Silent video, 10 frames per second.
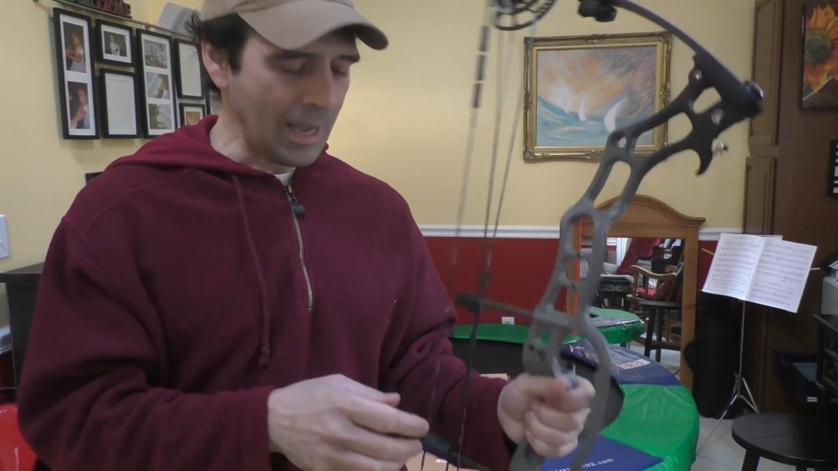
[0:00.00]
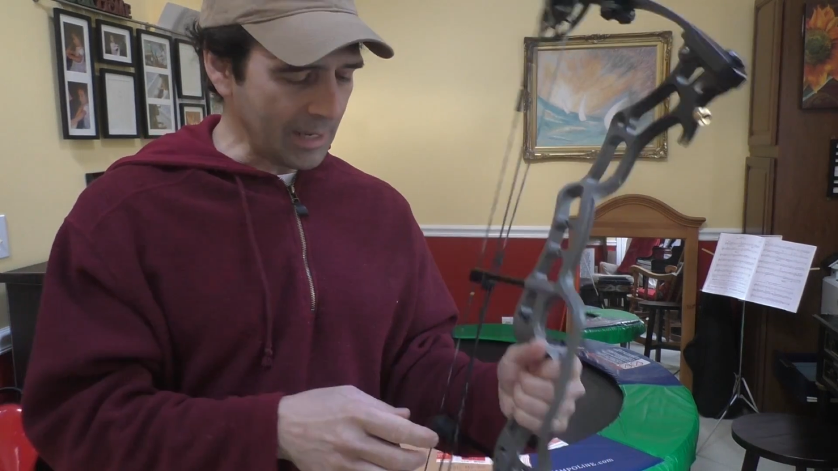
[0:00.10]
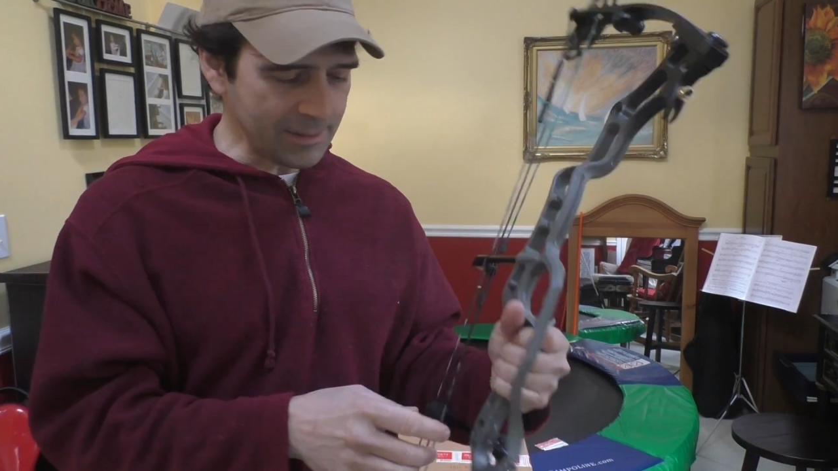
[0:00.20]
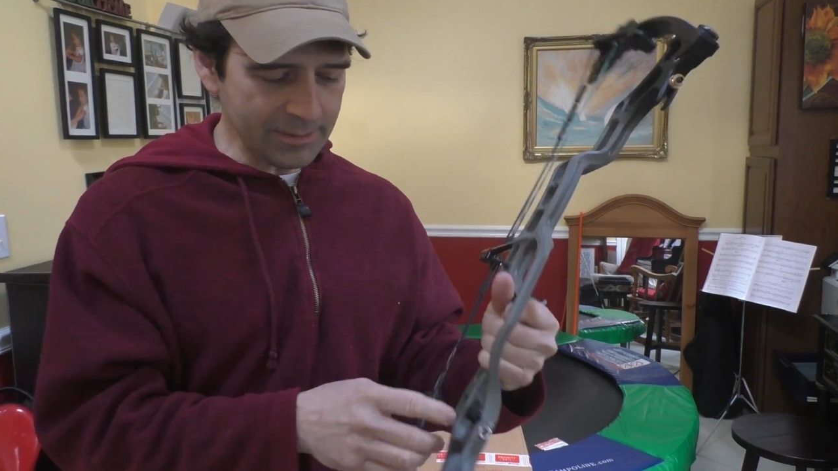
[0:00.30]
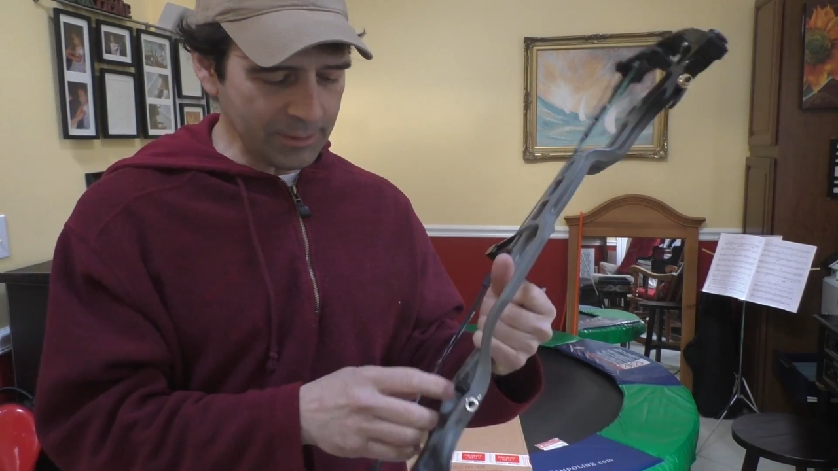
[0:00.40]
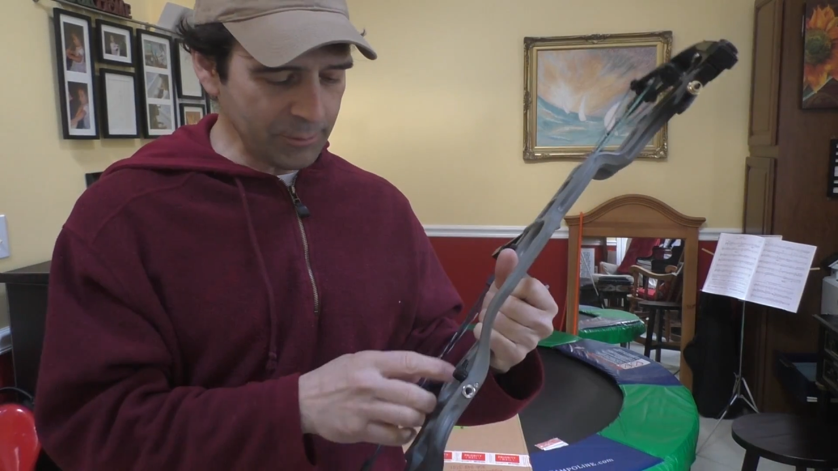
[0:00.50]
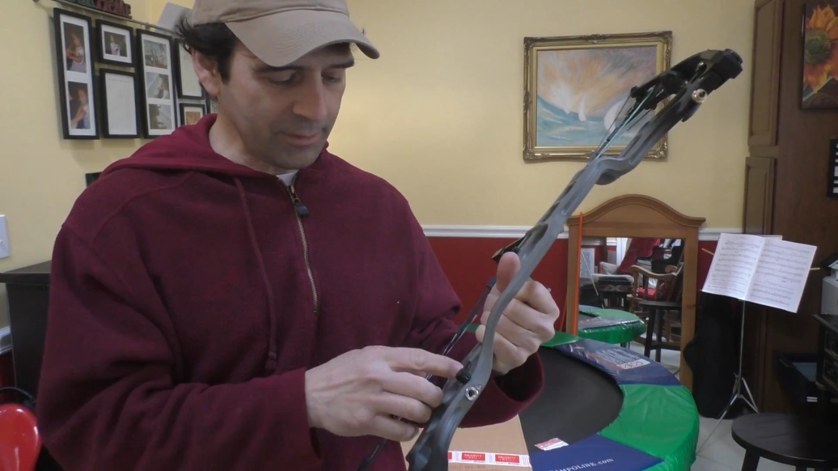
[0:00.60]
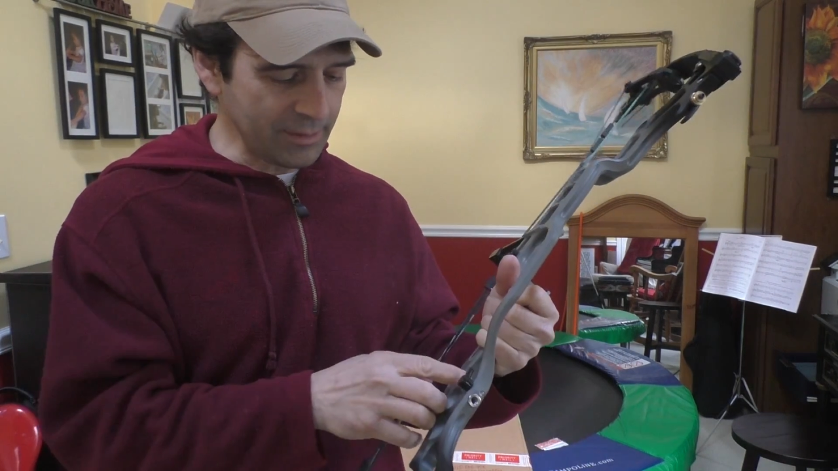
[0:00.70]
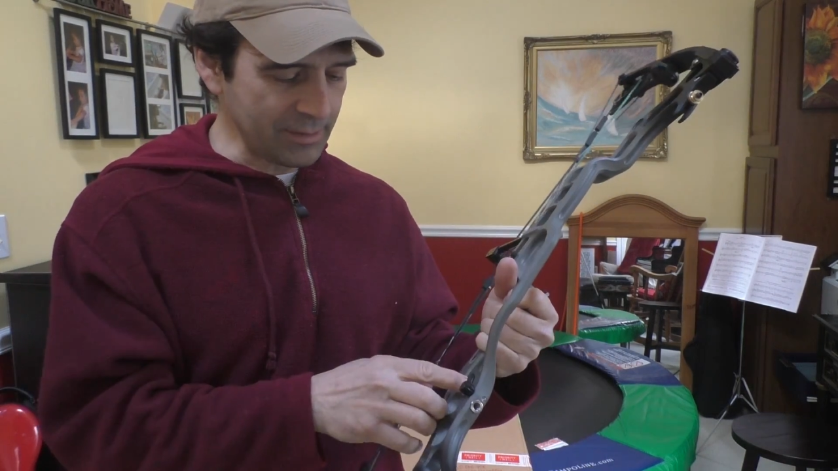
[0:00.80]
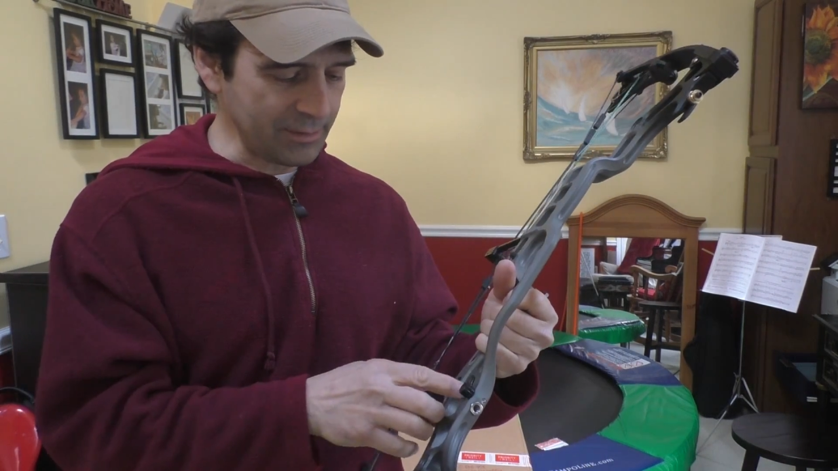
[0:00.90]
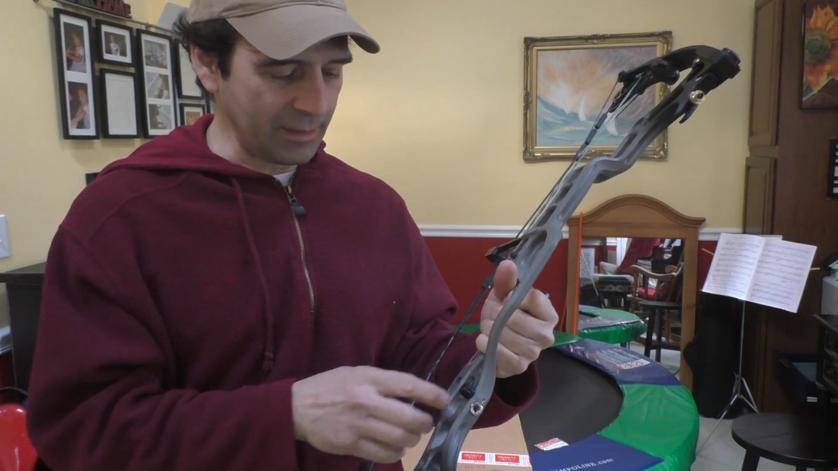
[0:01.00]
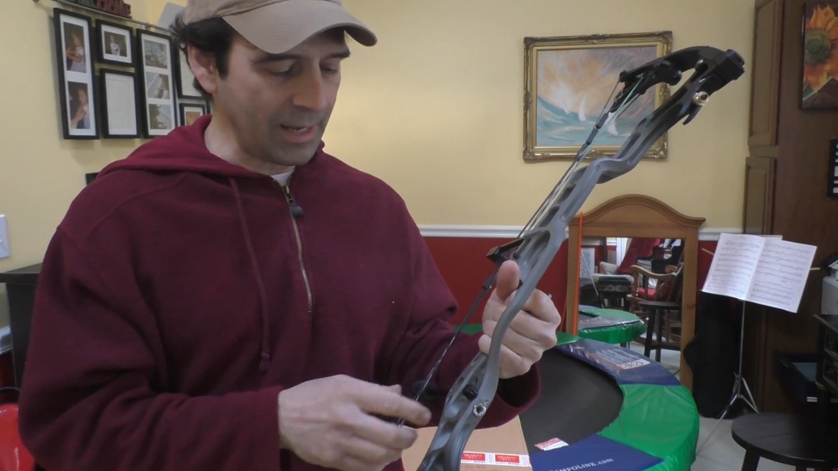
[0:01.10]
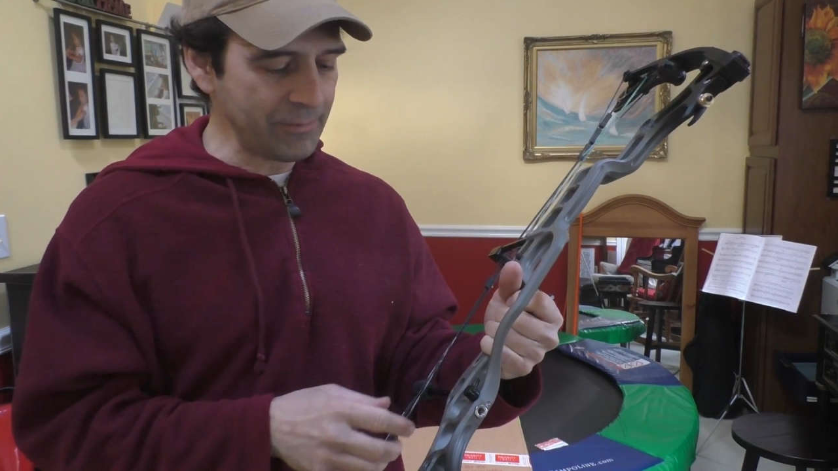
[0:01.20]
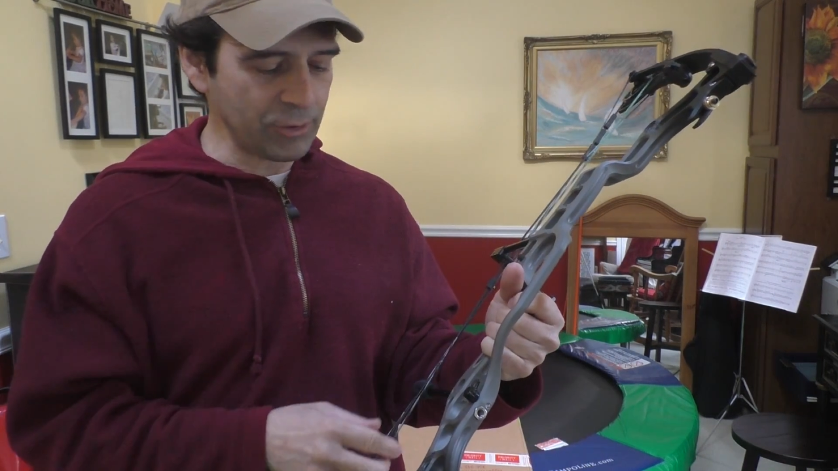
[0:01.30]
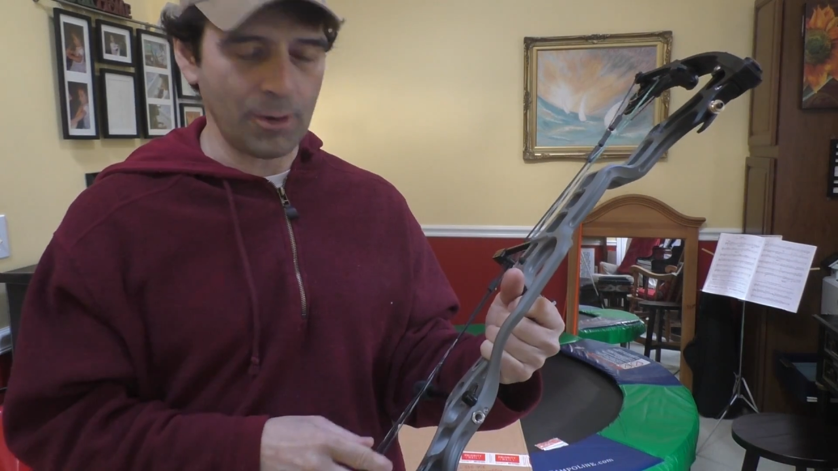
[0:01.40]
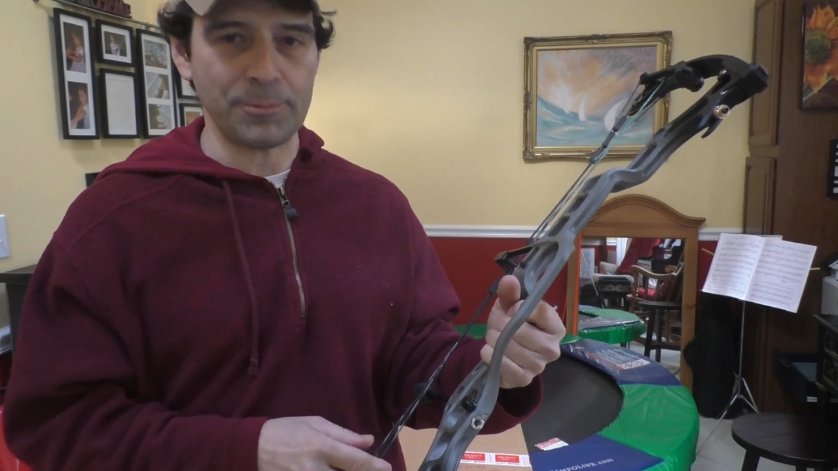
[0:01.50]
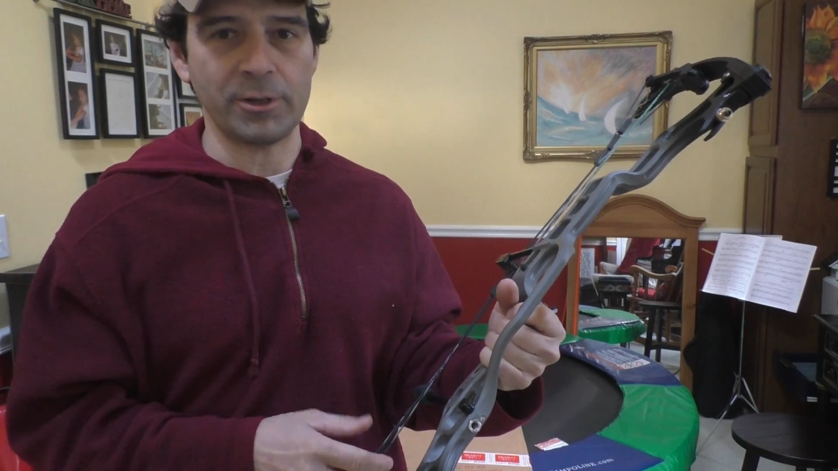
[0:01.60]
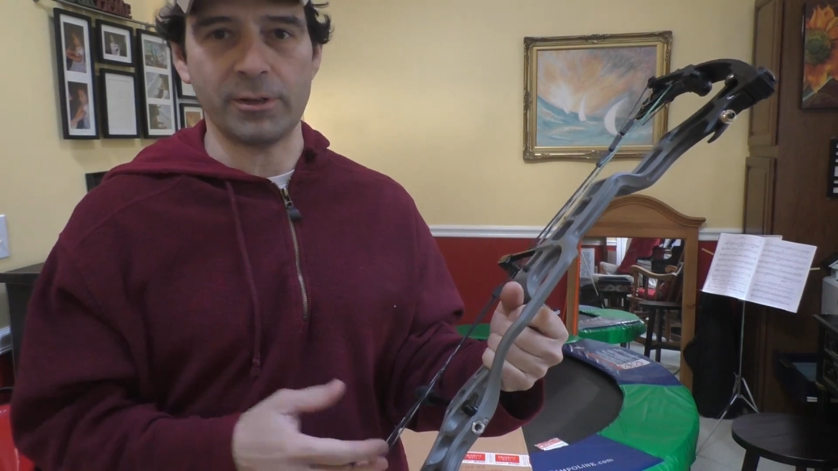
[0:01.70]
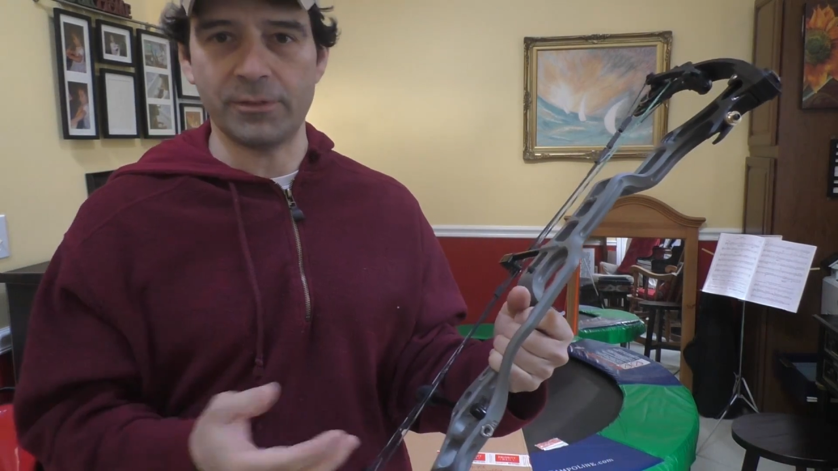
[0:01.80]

I could see using this as a knife sharpener